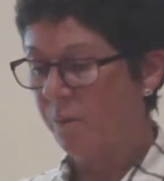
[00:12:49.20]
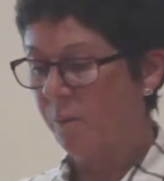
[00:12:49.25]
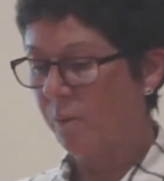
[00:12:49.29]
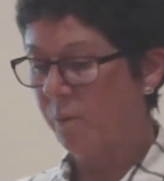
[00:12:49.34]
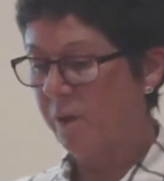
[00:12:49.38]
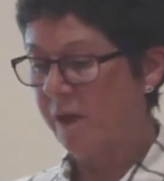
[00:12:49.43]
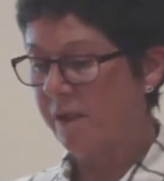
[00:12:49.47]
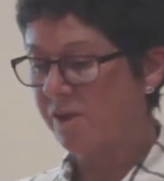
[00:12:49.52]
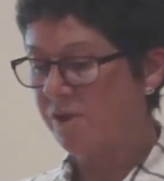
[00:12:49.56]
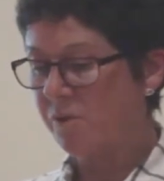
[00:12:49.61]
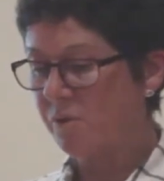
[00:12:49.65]

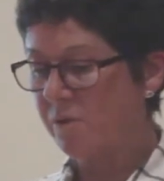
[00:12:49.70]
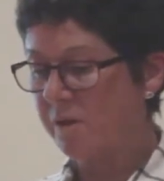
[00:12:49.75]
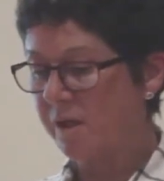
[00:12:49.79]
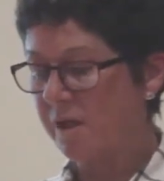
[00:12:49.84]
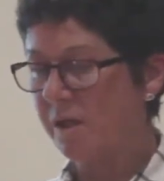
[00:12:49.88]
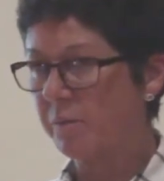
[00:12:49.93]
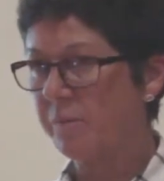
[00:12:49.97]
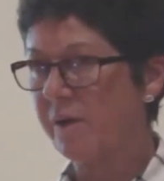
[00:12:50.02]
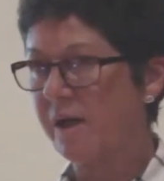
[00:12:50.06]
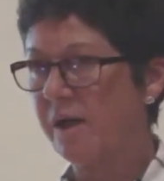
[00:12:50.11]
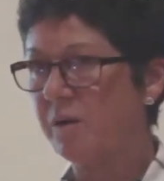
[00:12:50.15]
we're
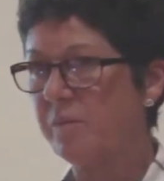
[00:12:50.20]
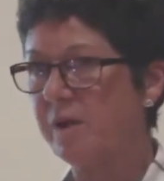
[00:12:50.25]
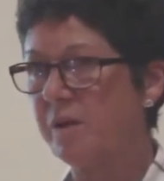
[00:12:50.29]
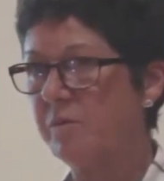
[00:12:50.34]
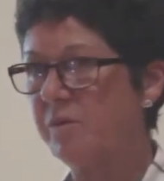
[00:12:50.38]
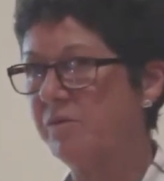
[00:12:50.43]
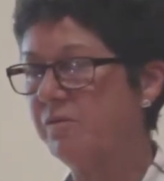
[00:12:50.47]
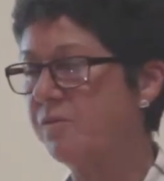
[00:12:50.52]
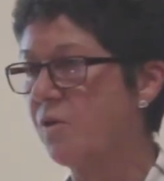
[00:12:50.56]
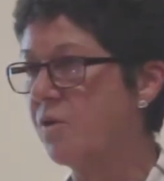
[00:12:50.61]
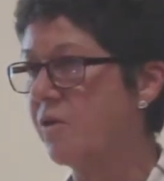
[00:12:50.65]
talking about
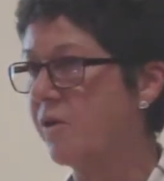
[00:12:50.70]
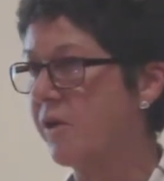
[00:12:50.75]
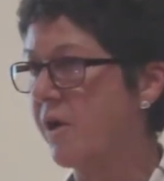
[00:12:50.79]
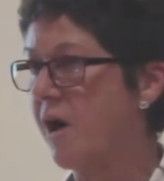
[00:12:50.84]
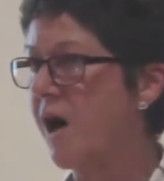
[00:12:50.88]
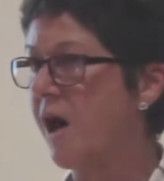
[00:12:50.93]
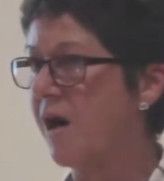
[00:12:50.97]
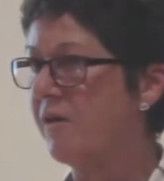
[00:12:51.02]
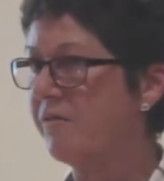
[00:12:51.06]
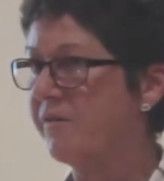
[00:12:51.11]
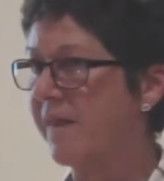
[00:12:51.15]
maybe
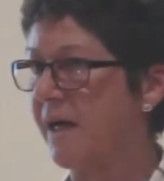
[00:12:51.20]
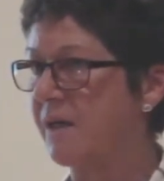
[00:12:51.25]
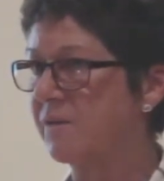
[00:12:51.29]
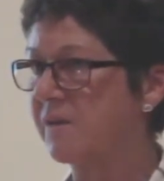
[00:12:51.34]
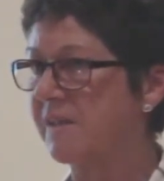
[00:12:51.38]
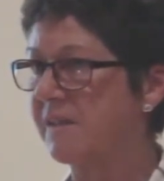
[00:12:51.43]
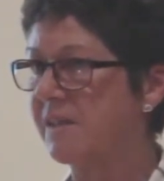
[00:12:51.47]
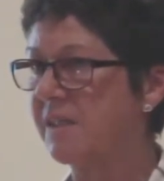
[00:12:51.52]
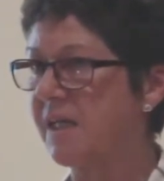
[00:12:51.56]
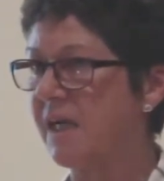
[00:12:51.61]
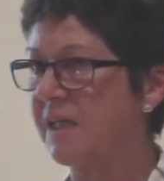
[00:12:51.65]

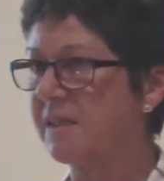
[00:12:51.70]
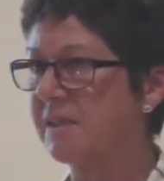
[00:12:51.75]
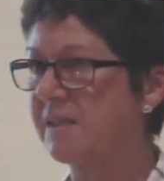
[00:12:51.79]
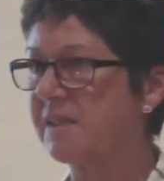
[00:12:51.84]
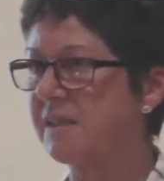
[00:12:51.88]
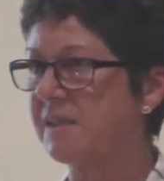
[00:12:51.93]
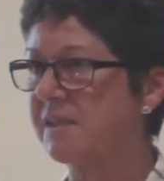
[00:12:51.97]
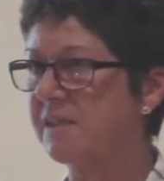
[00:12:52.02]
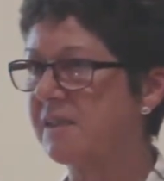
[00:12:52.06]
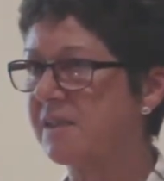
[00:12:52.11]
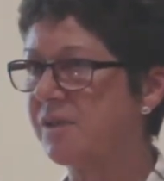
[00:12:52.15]
4,500
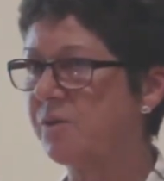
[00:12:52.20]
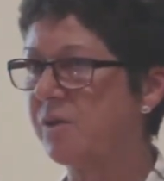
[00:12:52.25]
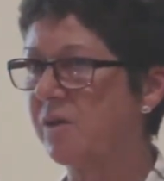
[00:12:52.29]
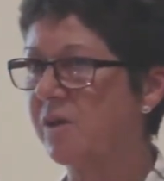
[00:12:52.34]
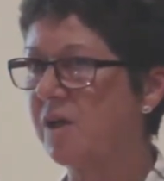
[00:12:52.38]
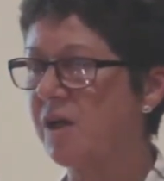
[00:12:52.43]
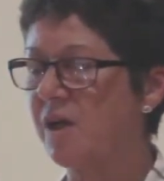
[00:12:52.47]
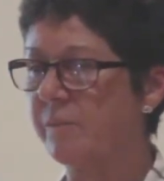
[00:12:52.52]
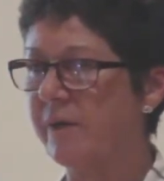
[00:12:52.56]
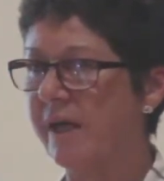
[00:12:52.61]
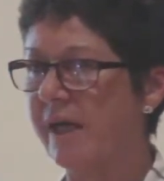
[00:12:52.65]
dancers who
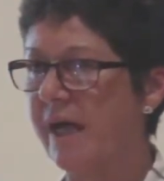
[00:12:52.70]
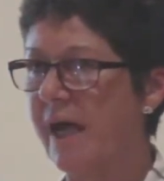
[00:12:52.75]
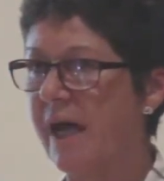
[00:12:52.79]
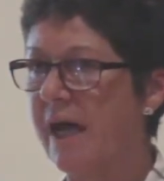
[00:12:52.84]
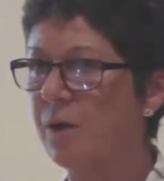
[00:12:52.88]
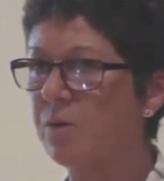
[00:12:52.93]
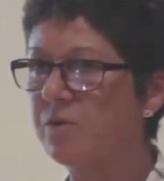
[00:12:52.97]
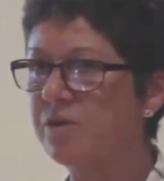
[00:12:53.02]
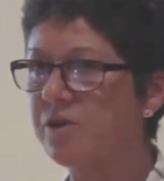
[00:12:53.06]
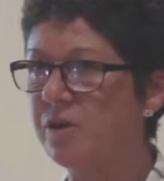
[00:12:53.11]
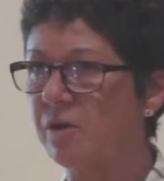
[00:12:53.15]
are coming
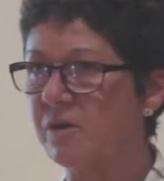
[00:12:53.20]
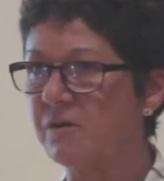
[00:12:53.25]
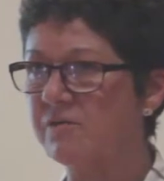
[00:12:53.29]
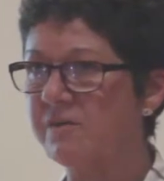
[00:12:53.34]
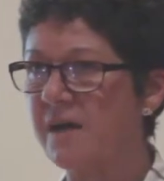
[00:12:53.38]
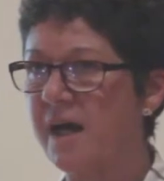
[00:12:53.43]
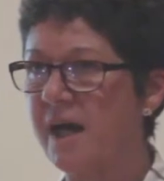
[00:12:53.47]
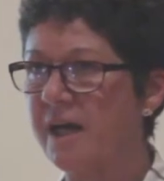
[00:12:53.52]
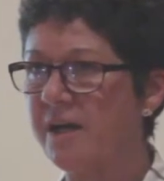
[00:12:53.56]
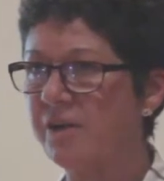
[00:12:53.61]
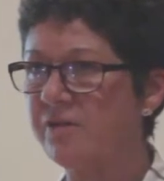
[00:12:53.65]
out of
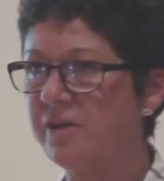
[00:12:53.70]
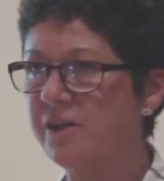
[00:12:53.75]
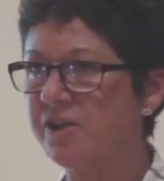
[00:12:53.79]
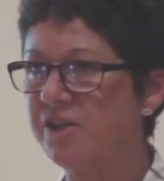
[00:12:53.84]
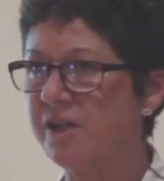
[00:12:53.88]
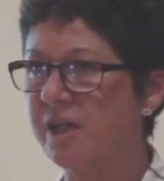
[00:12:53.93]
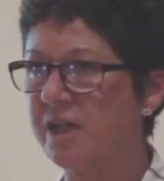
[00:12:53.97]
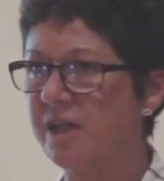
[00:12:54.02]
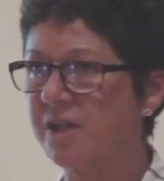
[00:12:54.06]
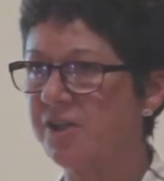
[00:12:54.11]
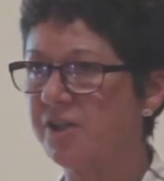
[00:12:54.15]
higher
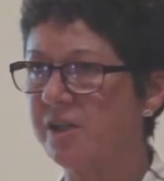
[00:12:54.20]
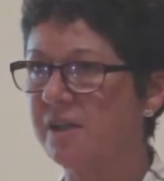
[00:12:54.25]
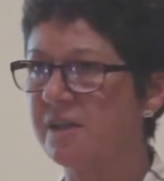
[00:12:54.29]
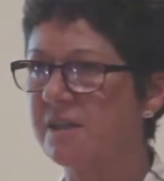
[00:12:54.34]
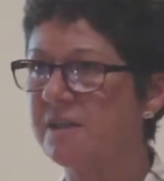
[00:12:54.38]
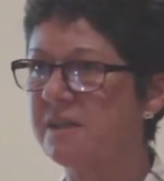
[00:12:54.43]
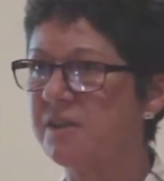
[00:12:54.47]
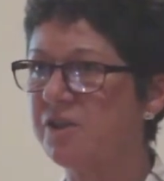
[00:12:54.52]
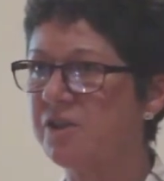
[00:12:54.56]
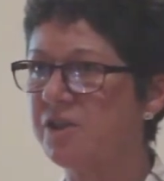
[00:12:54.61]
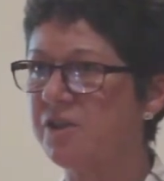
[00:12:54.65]
education
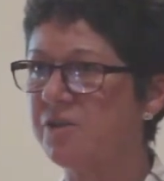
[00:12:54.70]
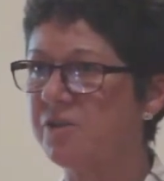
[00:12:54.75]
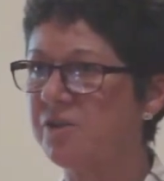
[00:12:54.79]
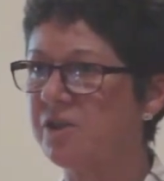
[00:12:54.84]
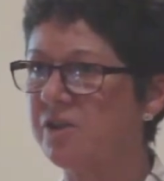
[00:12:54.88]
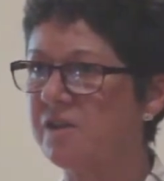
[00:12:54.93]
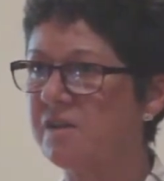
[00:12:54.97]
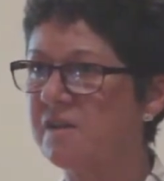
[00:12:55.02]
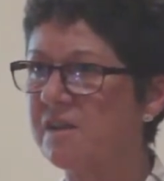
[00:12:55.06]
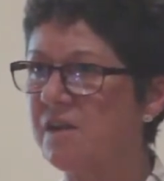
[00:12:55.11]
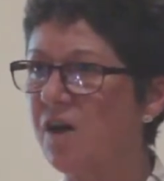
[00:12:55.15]

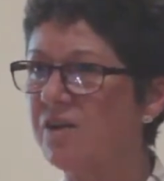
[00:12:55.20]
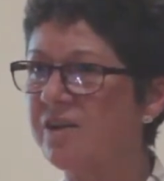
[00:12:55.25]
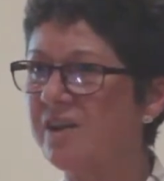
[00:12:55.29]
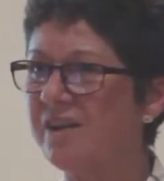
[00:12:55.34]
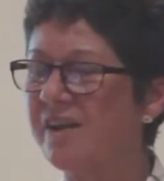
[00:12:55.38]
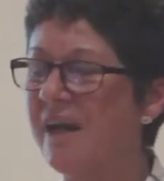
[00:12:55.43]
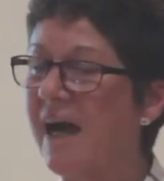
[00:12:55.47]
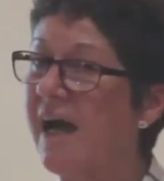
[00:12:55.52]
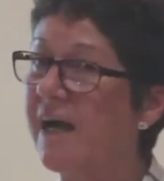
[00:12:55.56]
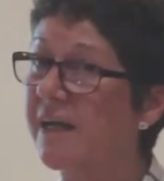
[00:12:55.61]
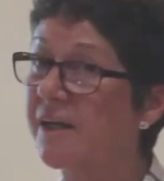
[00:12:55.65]
institutions on
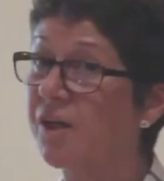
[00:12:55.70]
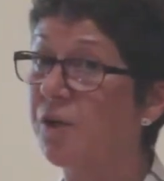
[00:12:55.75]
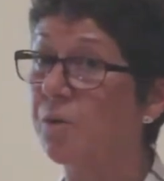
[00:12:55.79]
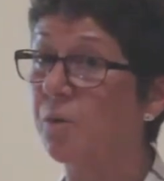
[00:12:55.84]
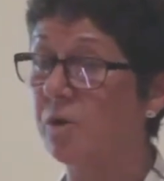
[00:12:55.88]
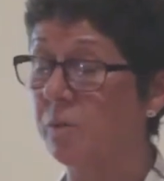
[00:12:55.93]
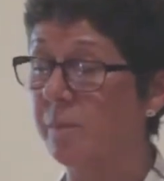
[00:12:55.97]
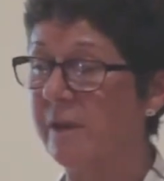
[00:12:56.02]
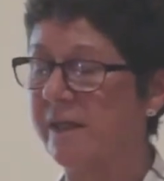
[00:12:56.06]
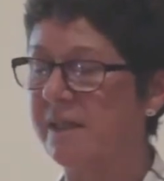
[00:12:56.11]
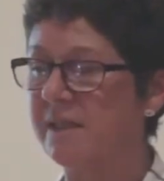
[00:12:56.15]
an
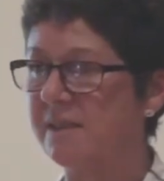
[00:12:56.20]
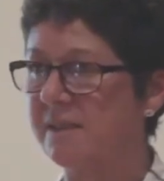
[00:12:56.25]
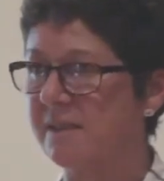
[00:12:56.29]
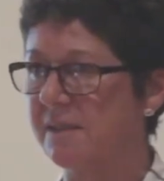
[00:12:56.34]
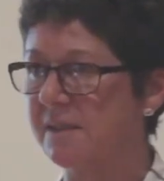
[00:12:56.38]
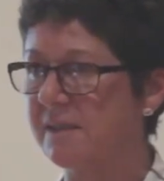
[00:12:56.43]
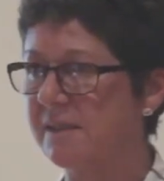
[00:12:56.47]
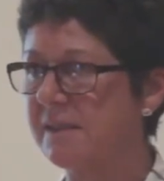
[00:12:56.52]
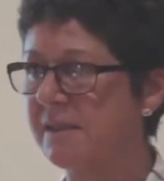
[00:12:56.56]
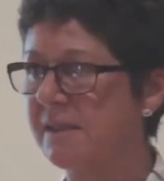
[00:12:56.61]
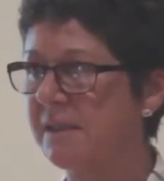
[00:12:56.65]
annual
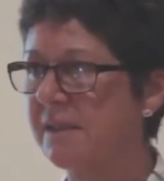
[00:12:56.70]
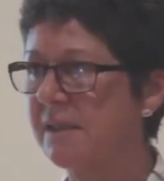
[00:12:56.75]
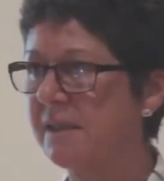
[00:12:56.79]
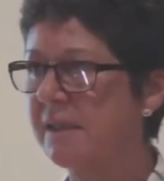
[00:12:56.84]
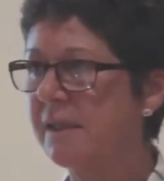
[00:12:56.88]
basis.